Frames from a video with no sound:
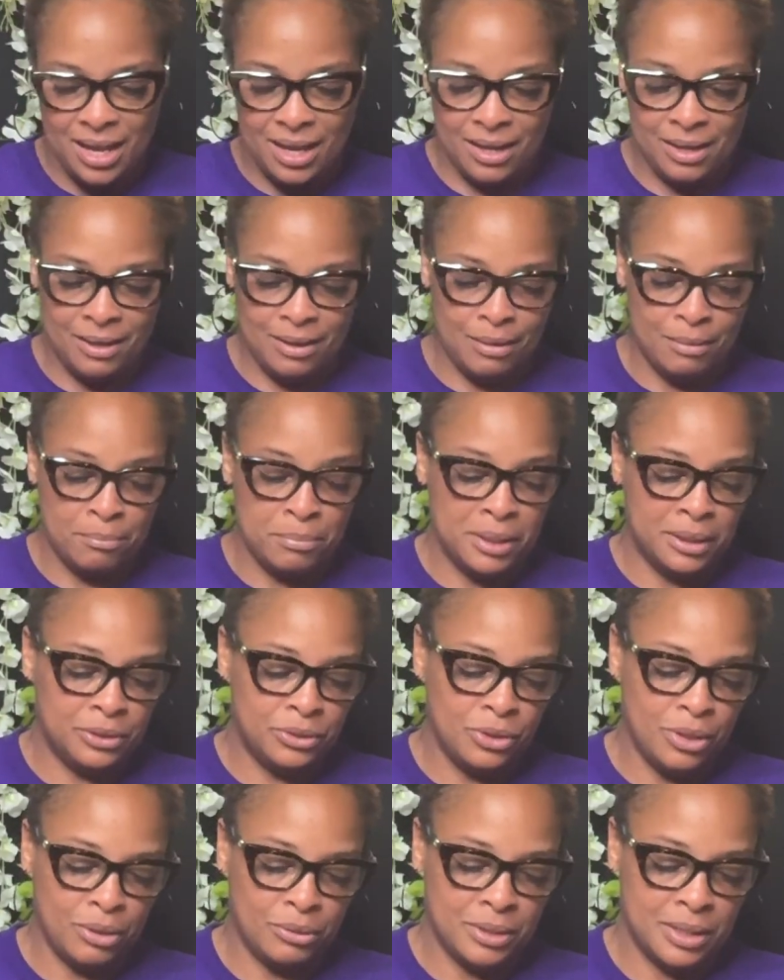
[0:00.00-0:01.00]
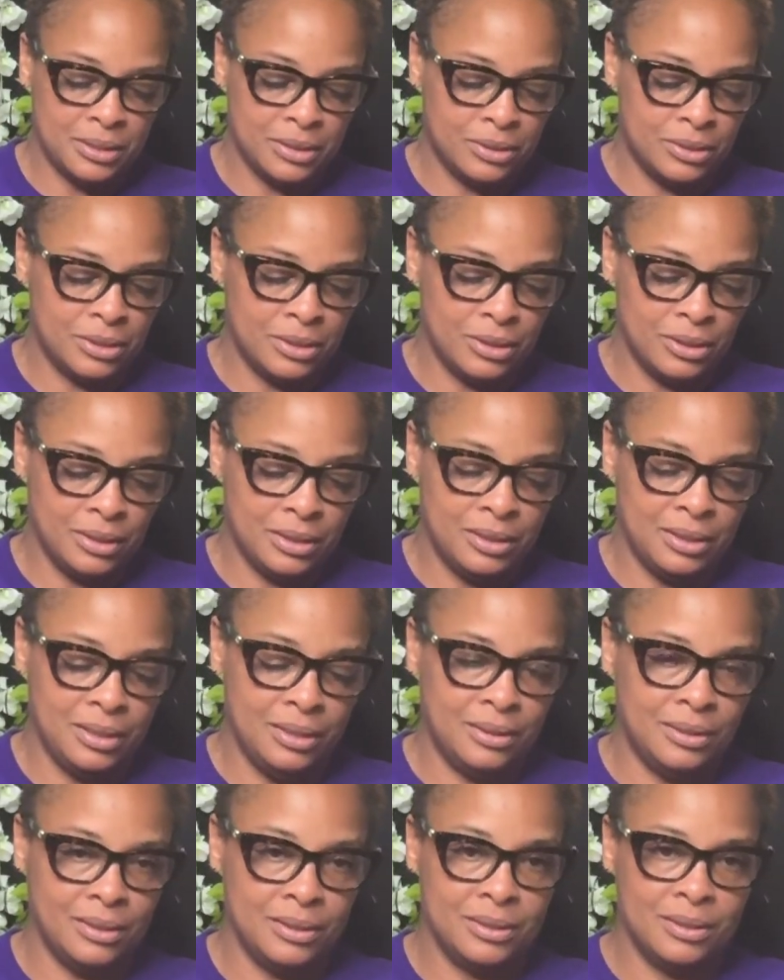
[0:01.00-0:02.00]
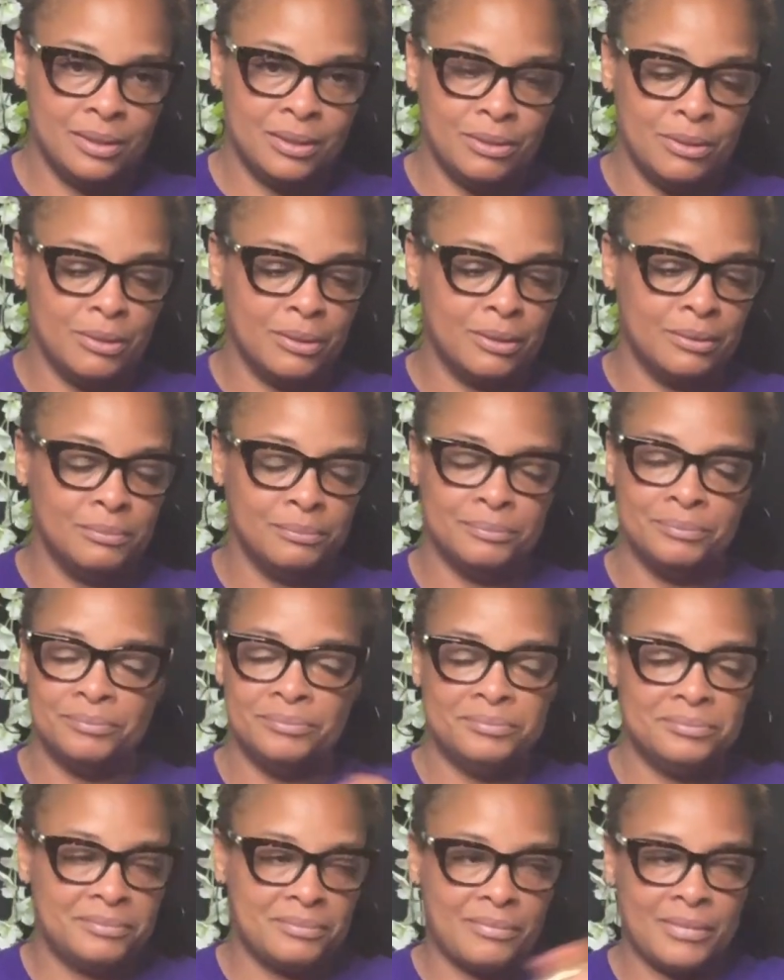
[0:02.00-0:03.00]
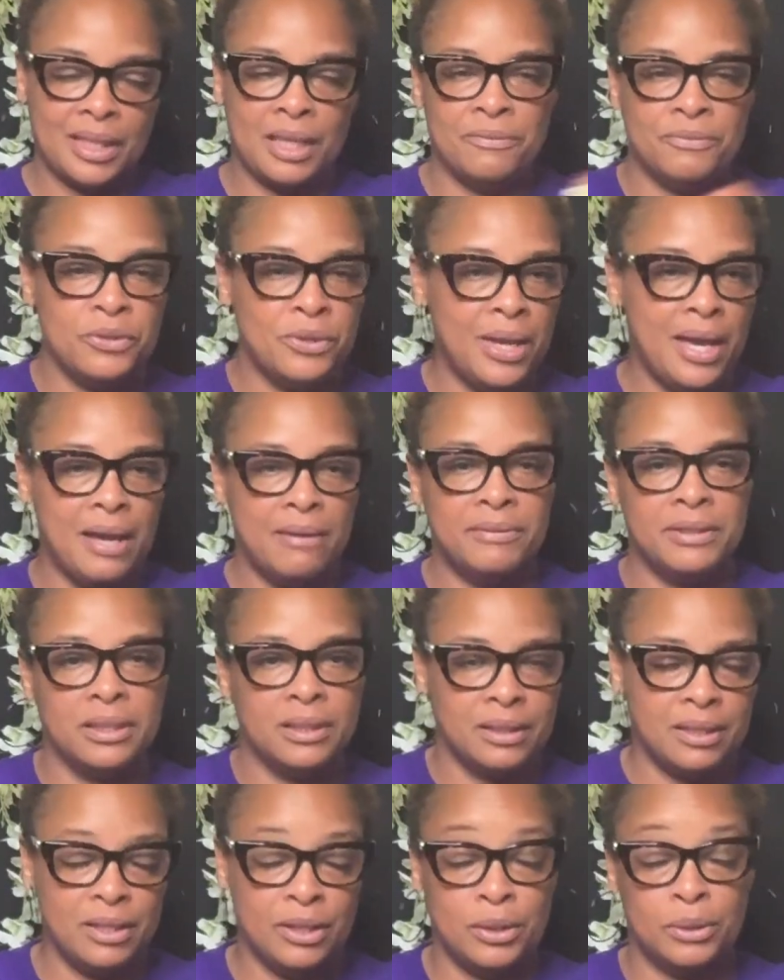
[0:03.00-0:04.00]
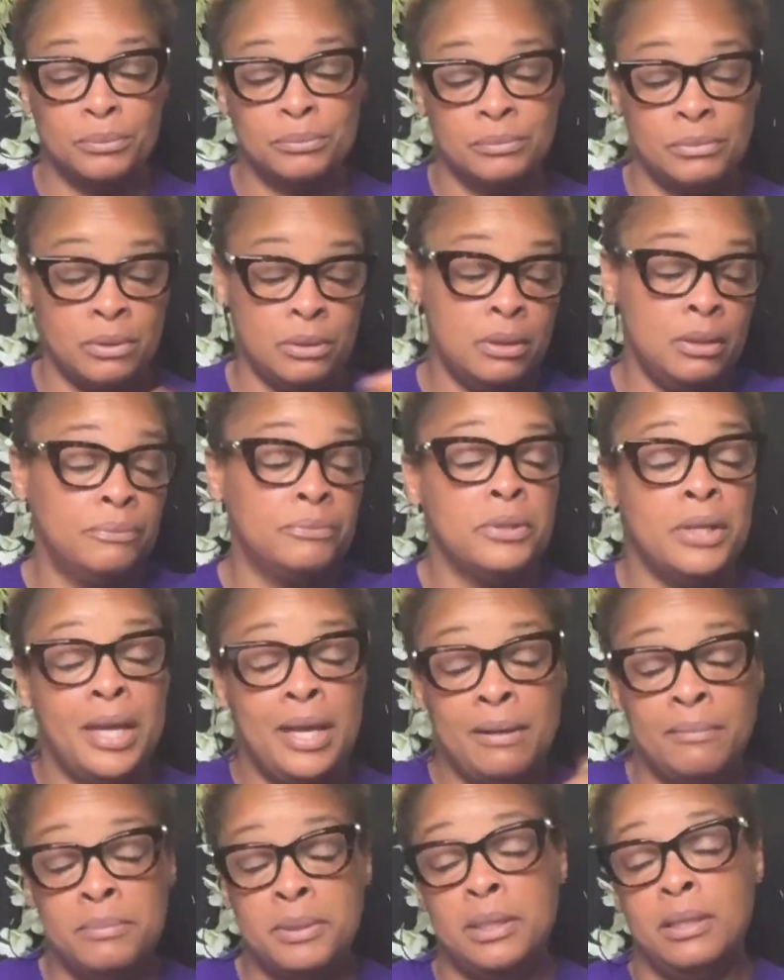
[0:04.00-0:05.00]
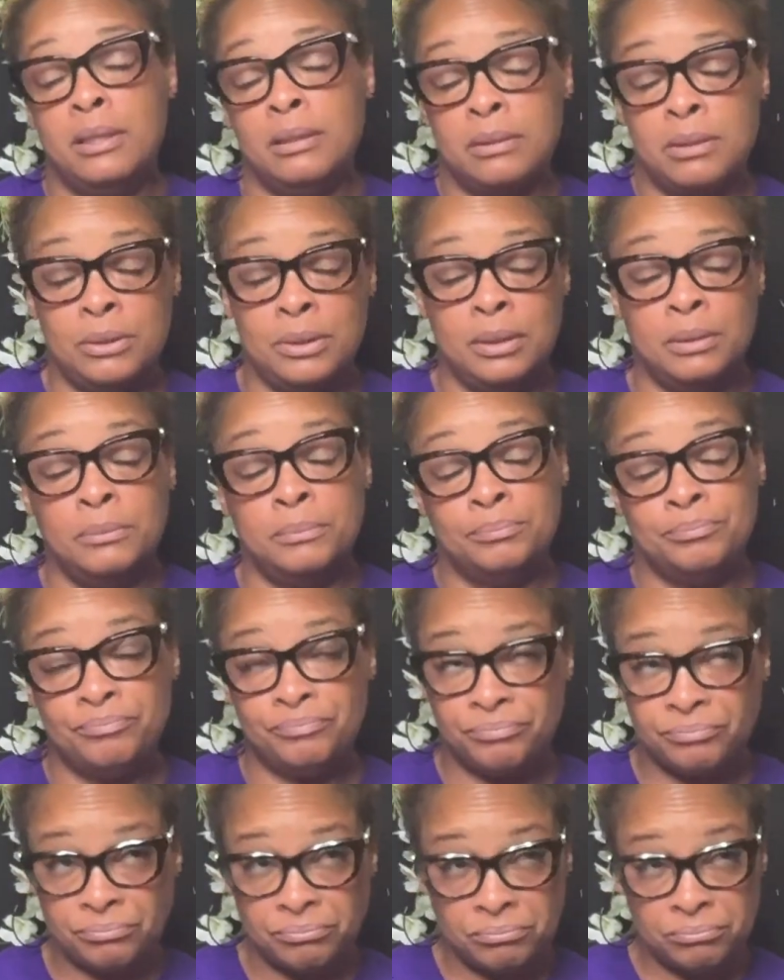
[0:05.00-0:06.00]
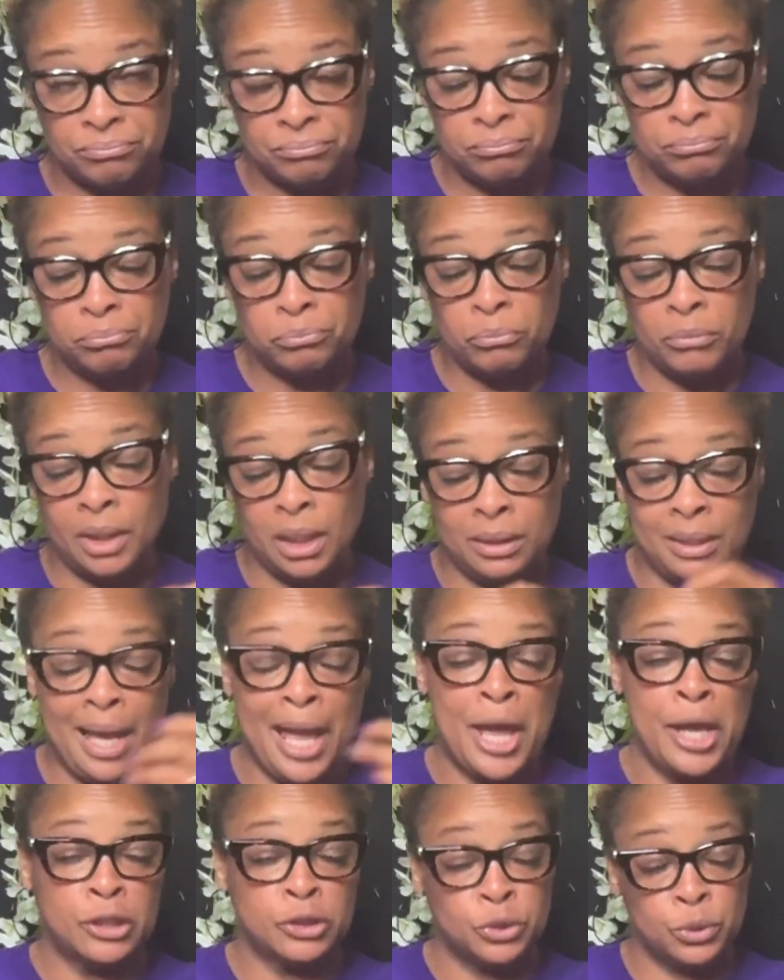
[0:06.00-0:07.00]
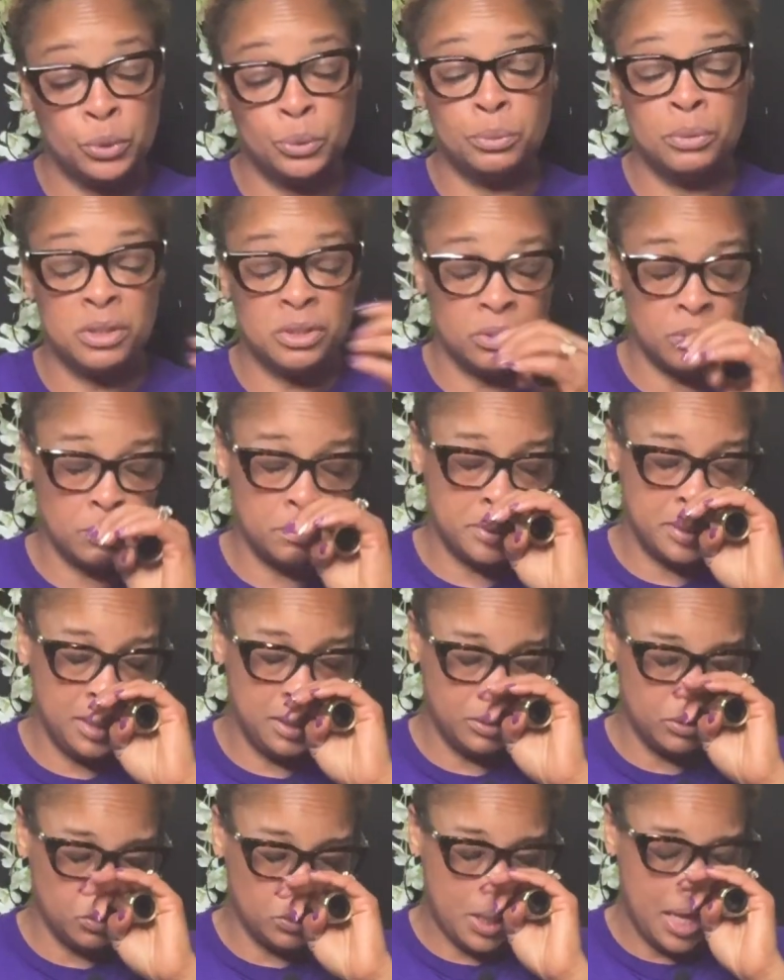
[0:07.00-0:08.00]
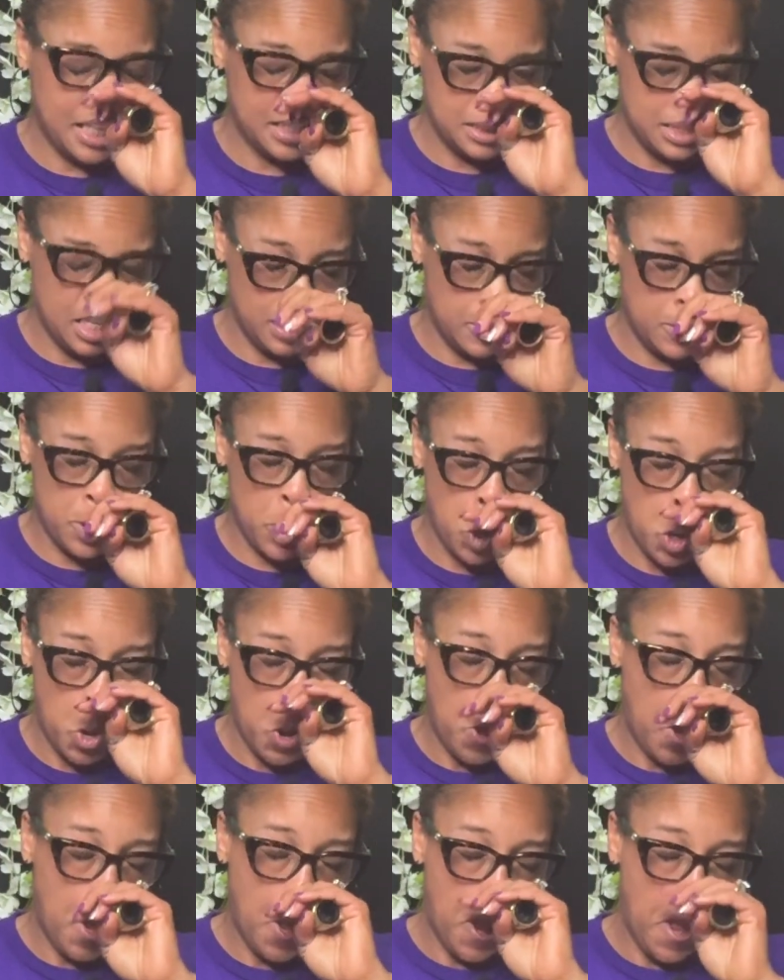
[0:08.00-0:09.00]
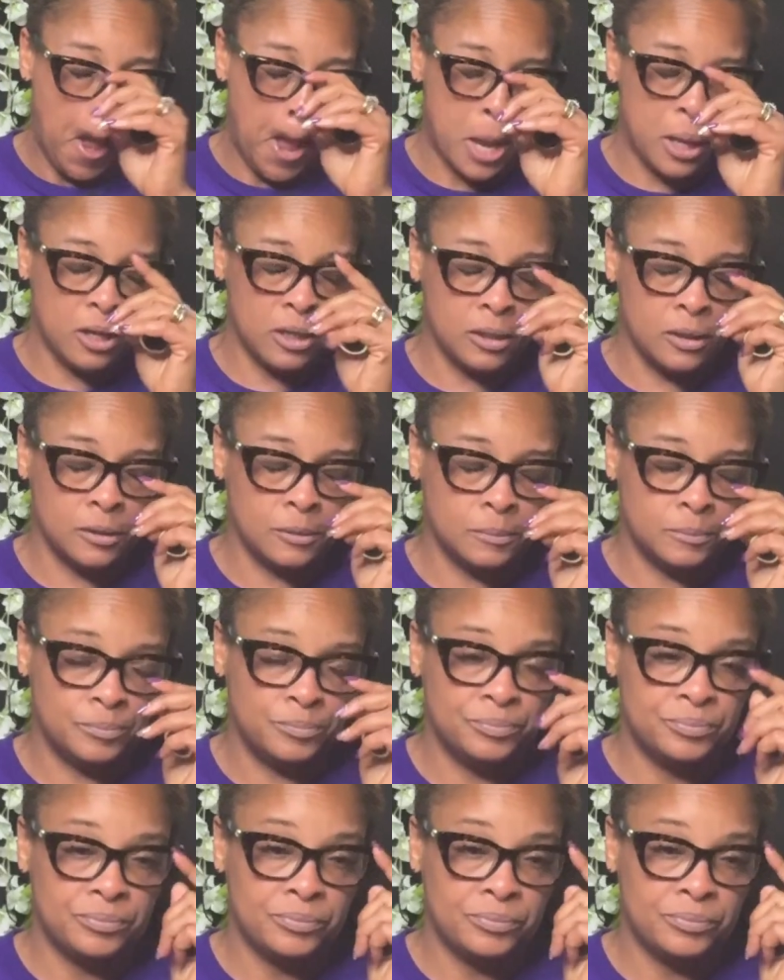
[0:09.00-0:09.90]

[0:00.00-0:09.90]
but you don't necessarily need this in your if you have eclair or if you have Bianco, the actual original Bianco latte. Um,